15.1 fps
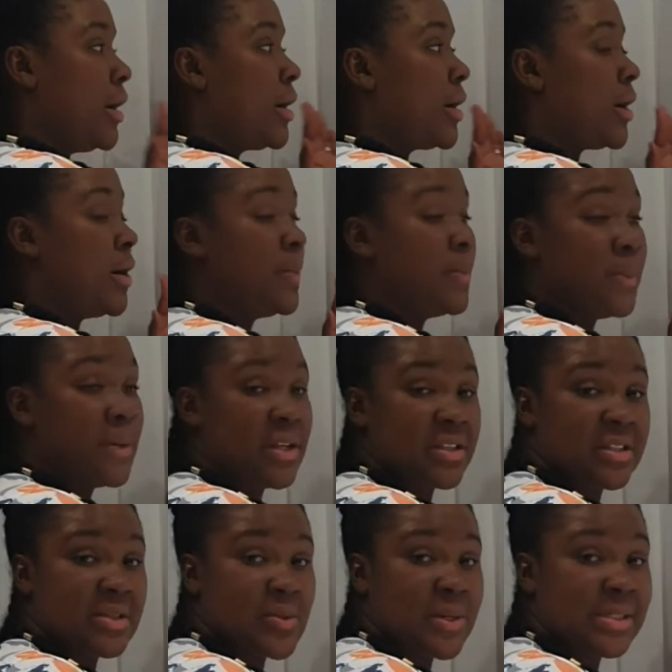complete the
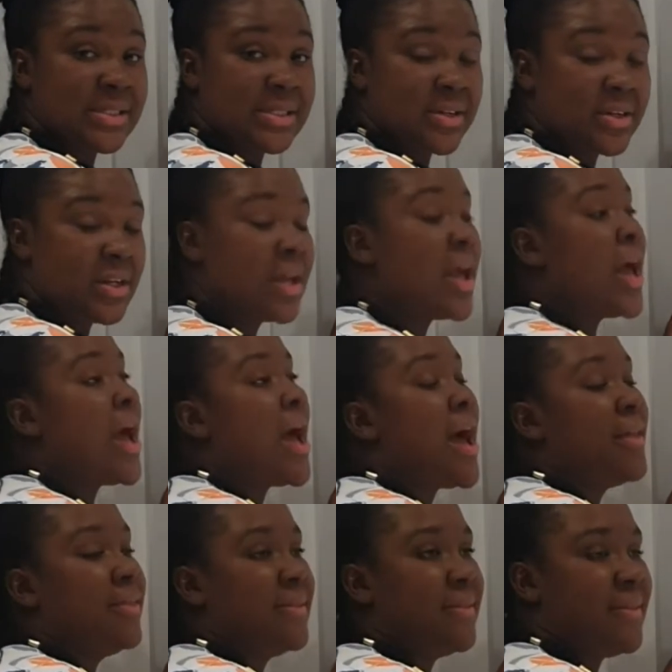question, and
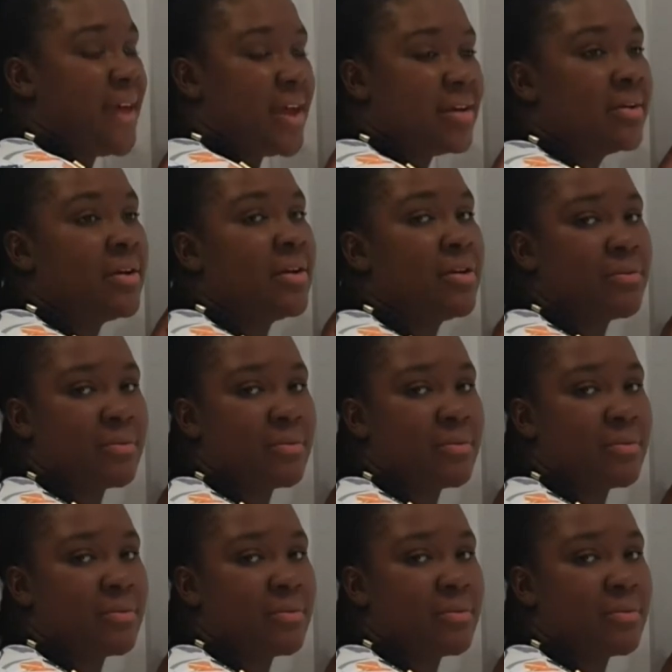then